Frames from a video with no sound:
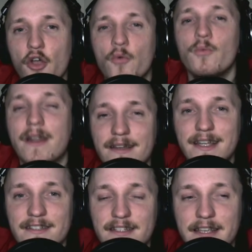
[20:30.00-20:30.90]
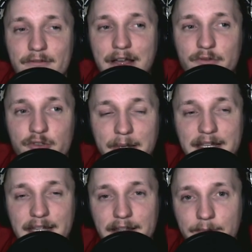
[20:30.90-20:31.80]
when I actually get around to
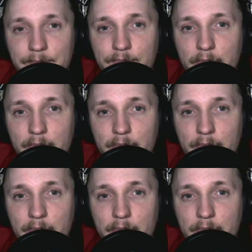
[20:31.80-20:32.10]
making them.